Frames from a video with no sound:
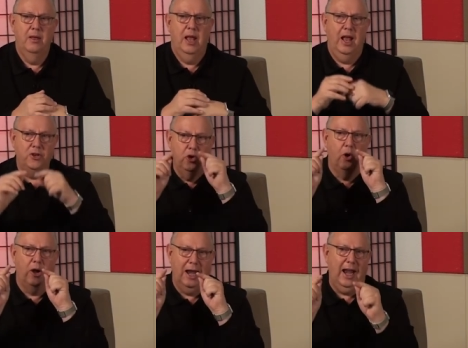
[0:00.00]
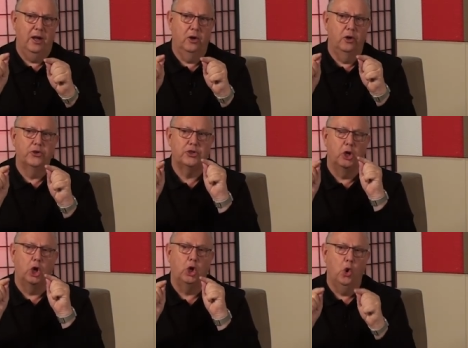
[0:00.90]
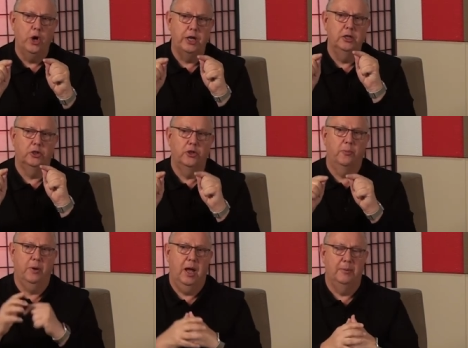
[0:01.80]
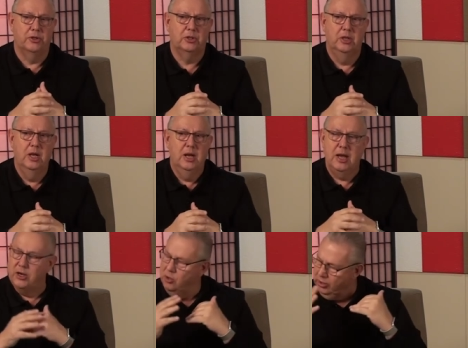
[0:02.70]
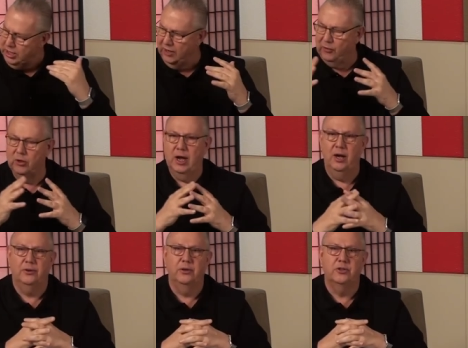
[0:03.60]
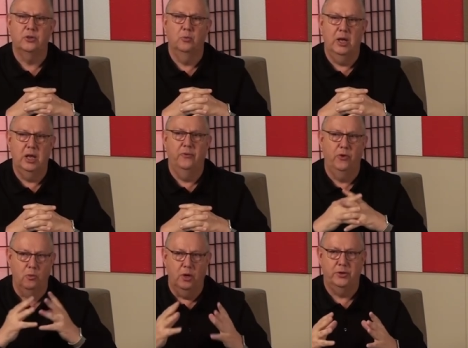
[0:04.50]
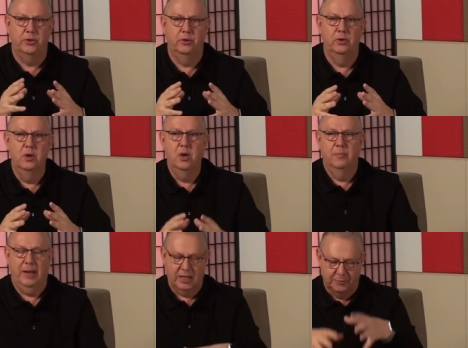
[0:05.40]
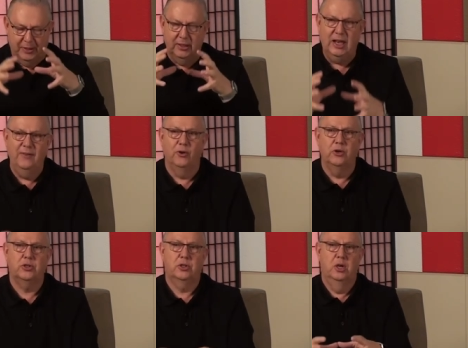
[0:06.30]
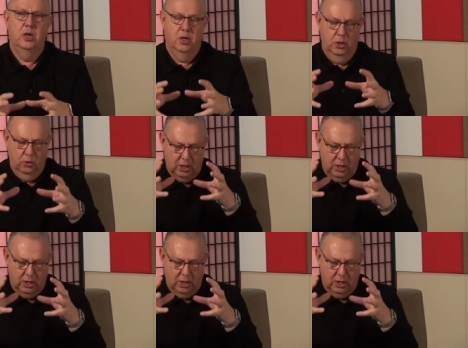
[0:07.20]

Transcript: And you are heirs according to the promise. Now, you can give your inheritance away if you want to, but as believers who